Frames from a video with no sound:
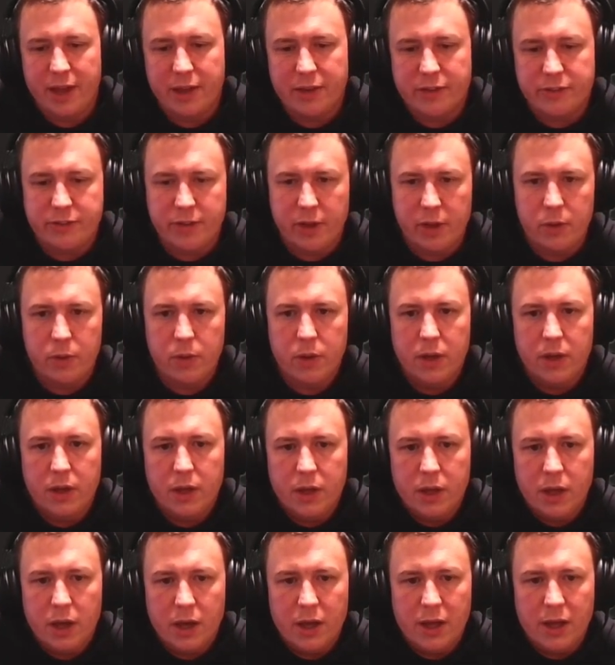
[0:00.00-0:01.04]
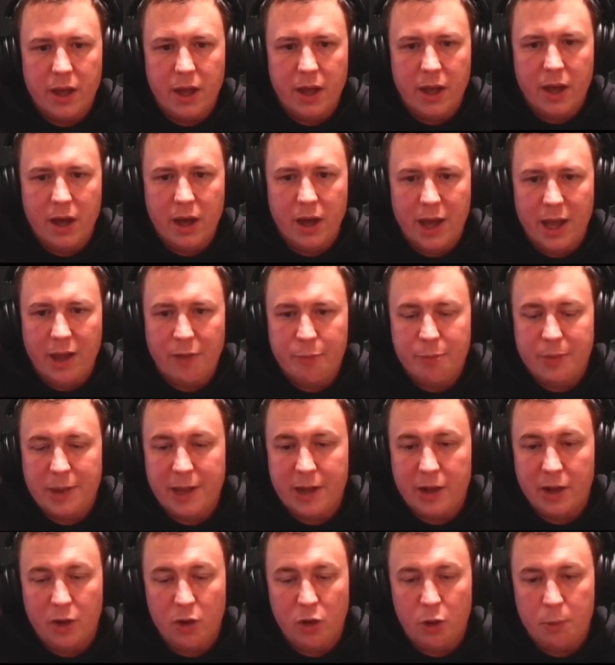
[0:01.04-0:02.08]
So I have played
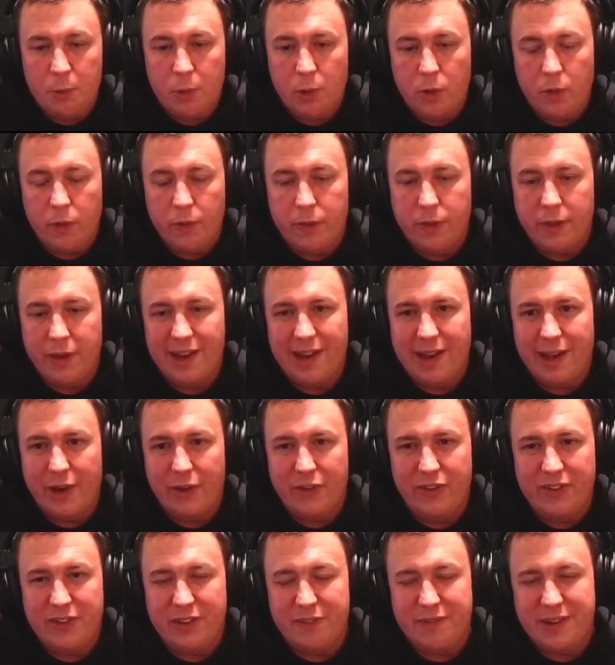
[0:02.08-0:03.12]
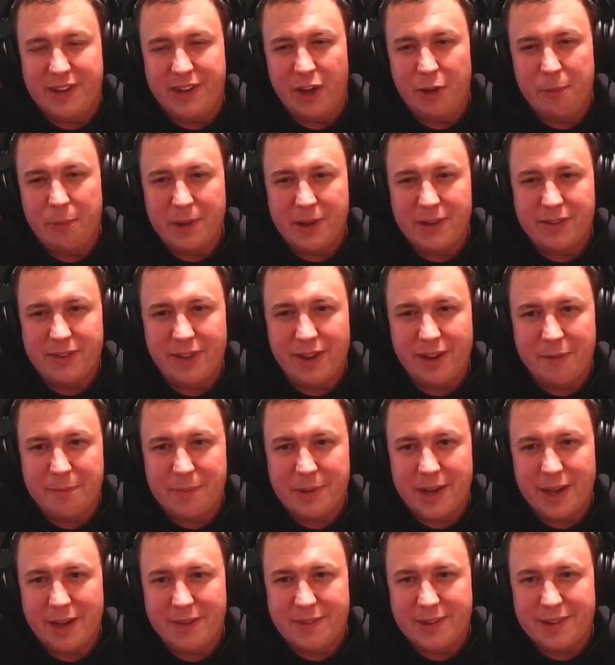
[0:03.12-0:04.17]
a lot more than let on in the video because I've been
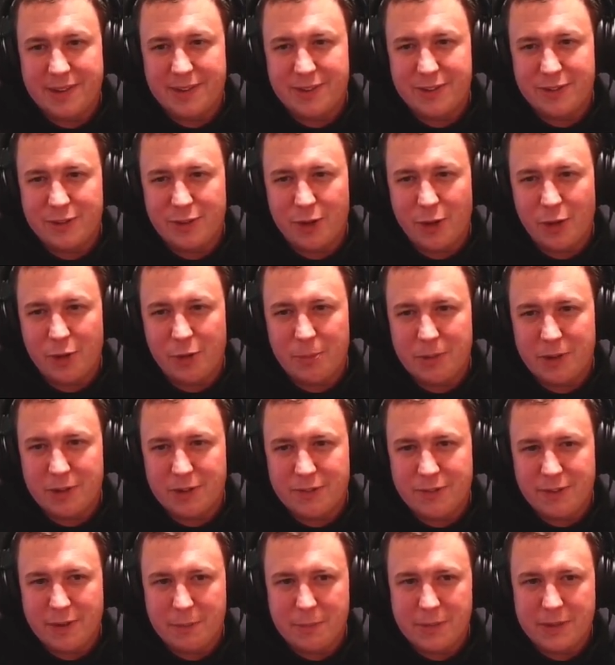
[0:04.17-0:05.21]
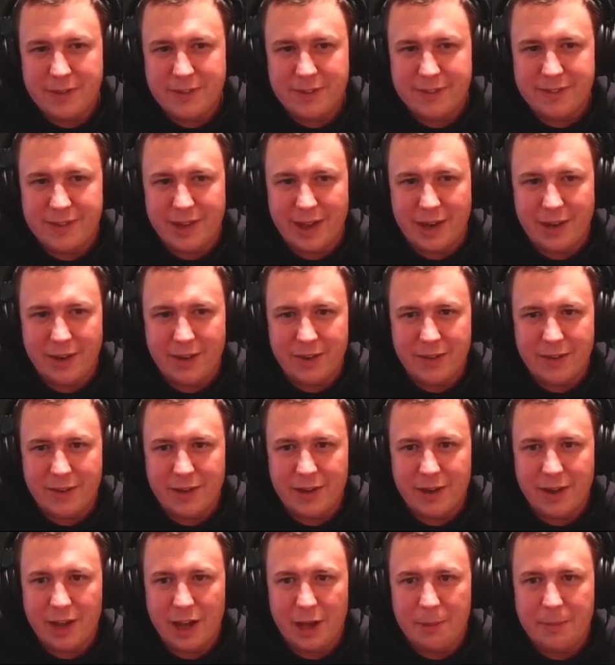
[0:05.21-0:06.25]
having so much fun with this deck. Look at the
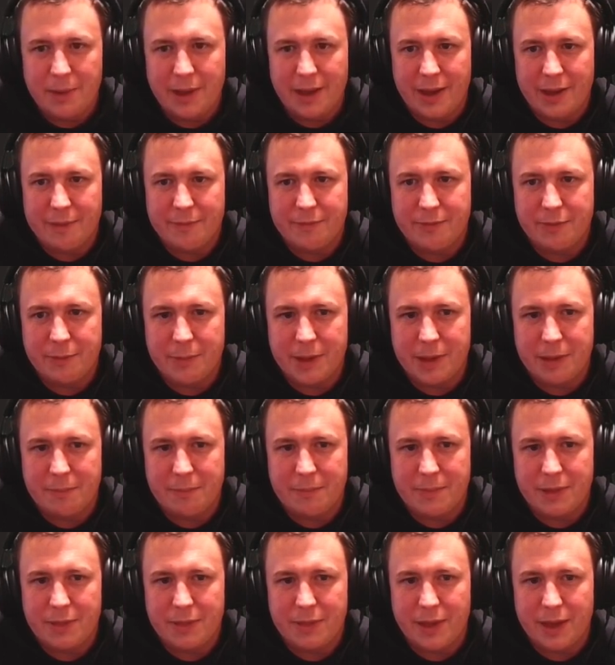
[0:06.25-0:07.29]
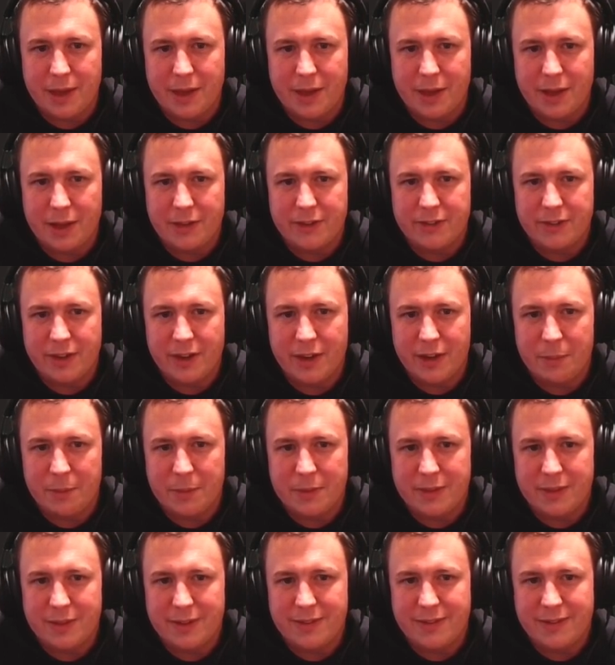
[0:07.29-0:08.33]
climb it had for me in Mythic. I started with
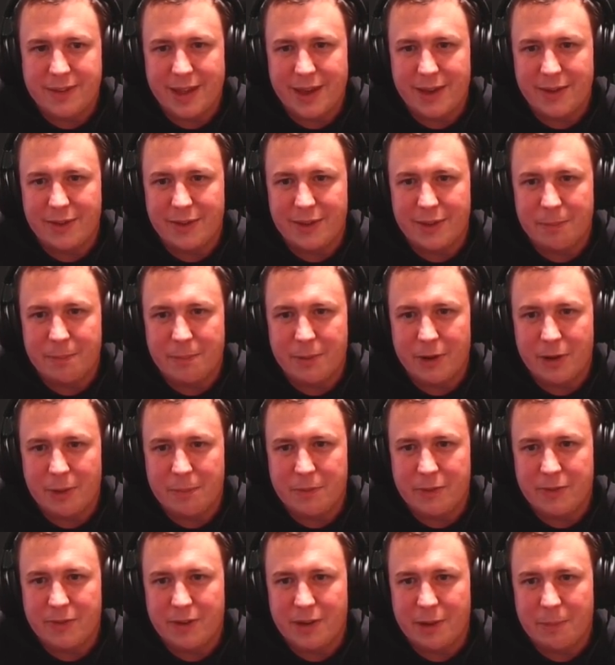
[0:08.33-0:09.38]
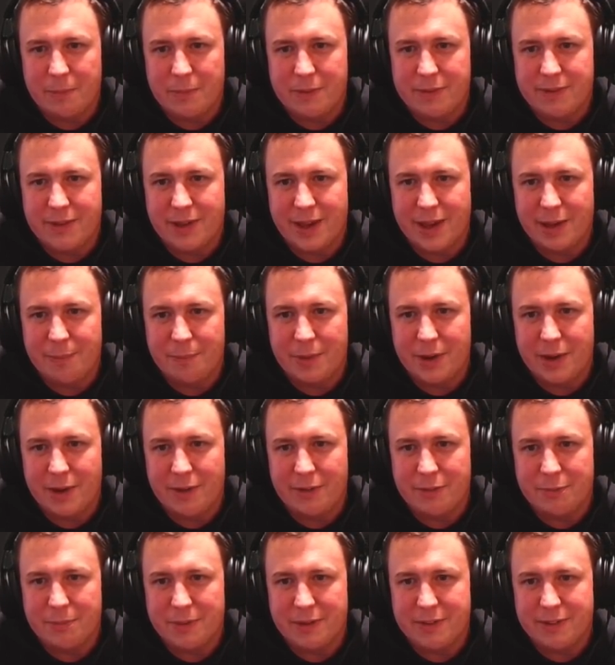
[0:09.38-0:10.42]
this down at the bottom of the numbers again where I was
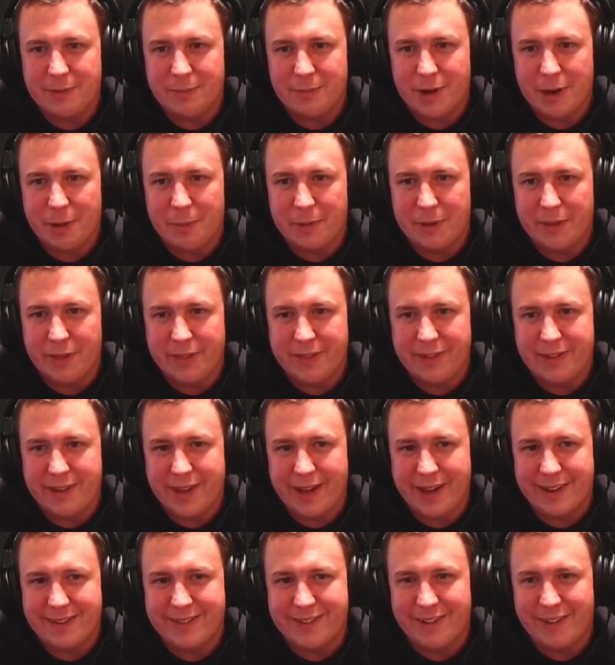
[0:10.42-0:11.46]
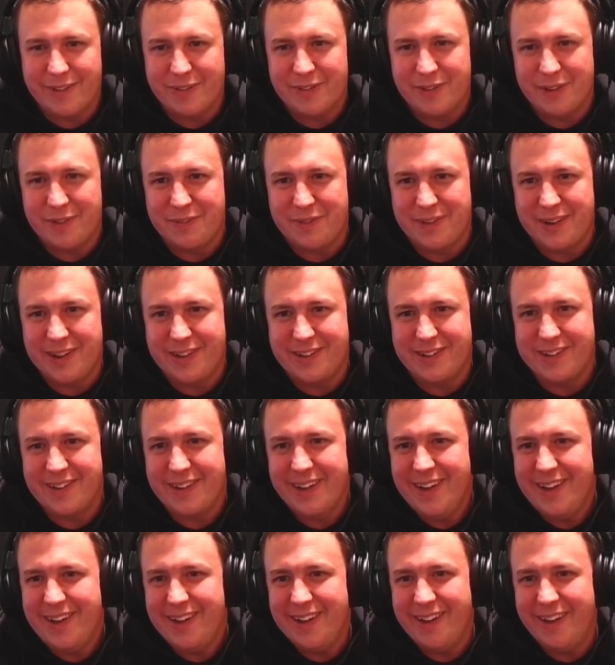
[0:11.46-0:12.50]
messing around with other decks after I finished.
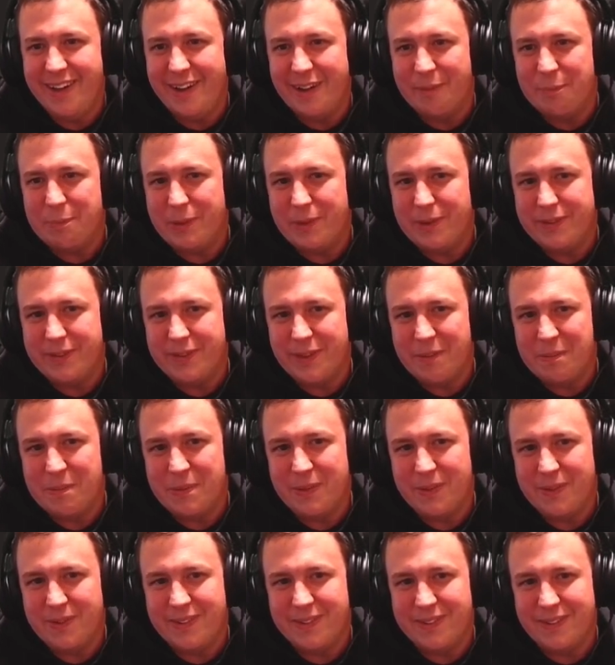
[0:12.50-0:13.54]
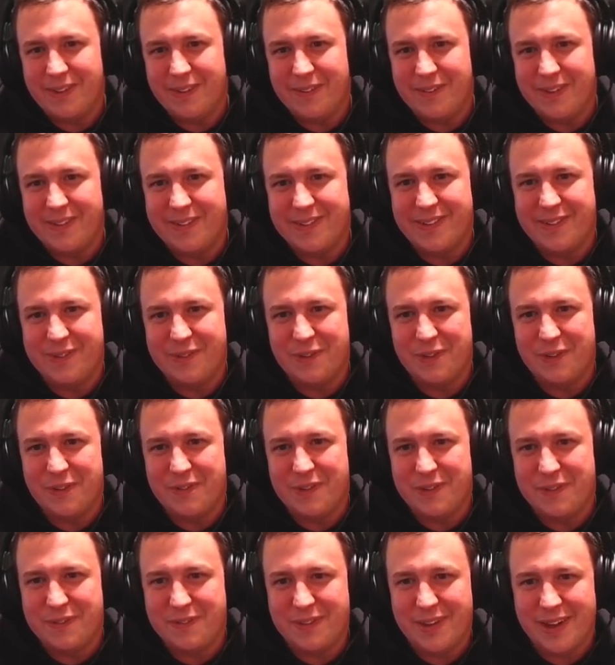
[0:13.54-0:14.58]
Look, Porcine Portent got me up to
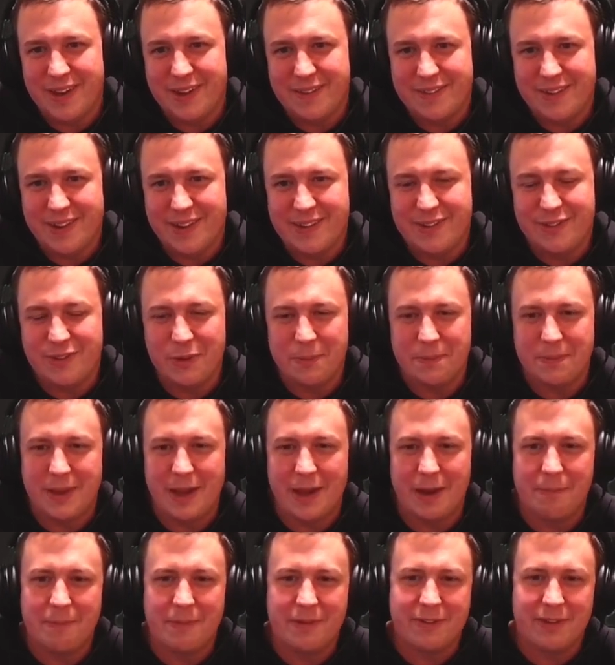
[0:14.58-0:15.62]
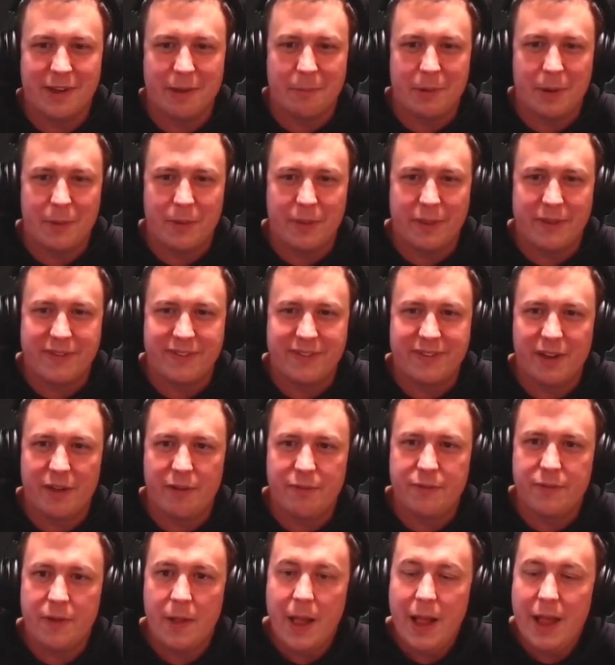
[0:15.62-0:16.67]
450 and I kind of dropped down messing about with other stuff.
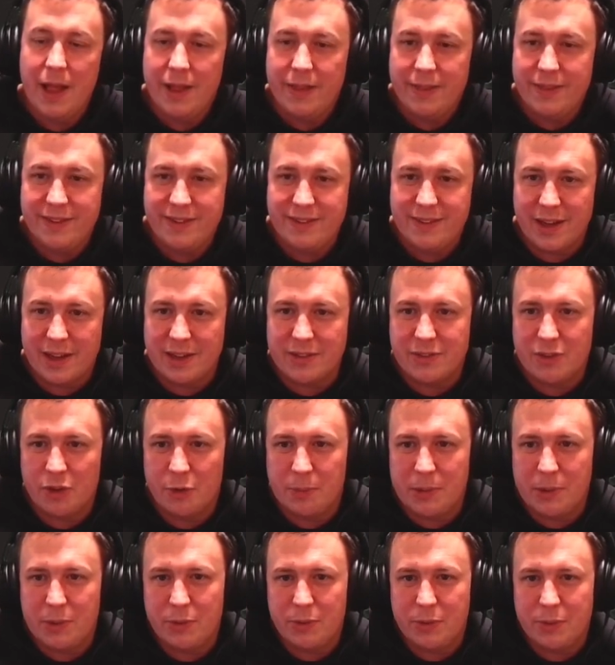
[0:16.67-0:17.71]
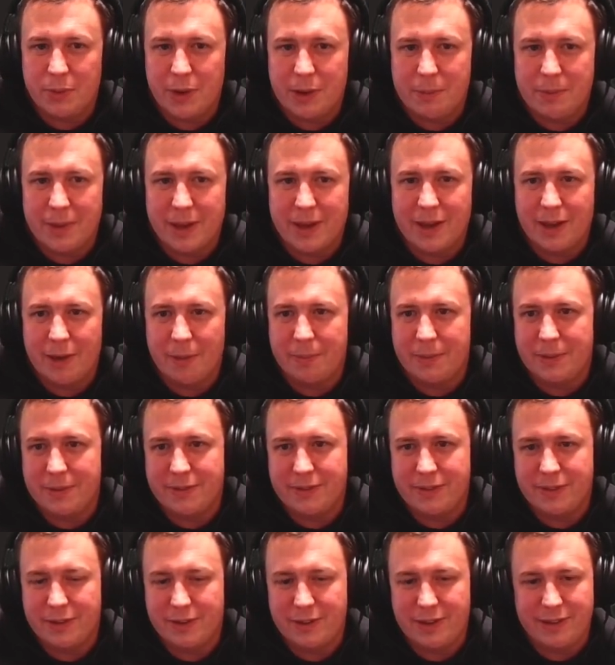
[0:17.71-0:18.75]
This deck's got me all the way back up into
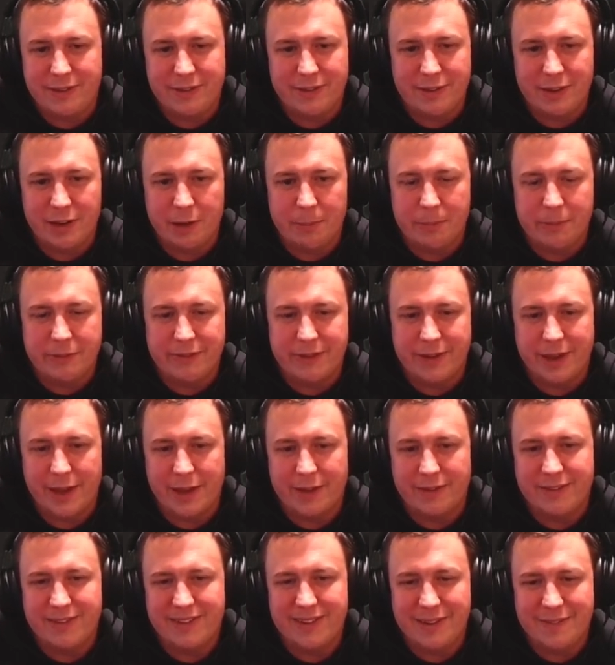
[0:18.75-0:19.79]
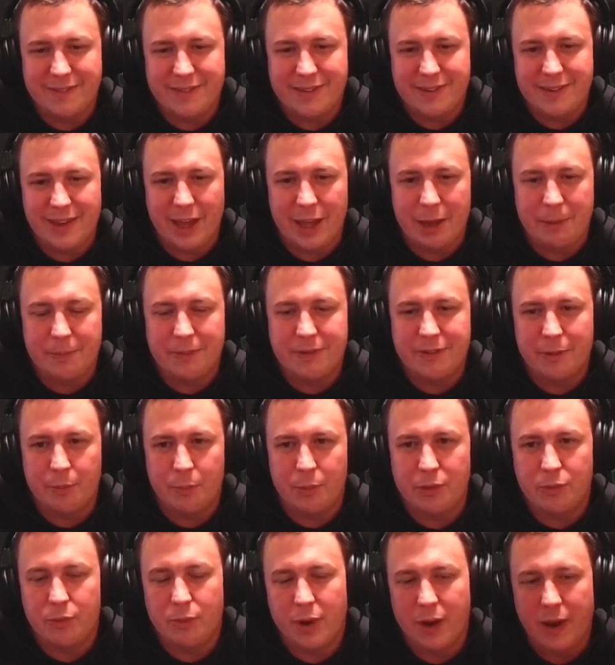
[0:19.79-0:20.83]
the decent numbers again. 78% win
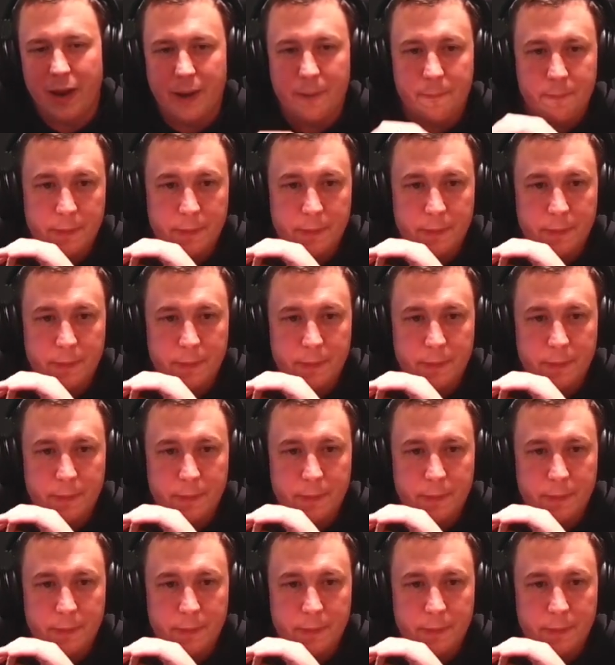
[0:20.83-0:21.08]
rate.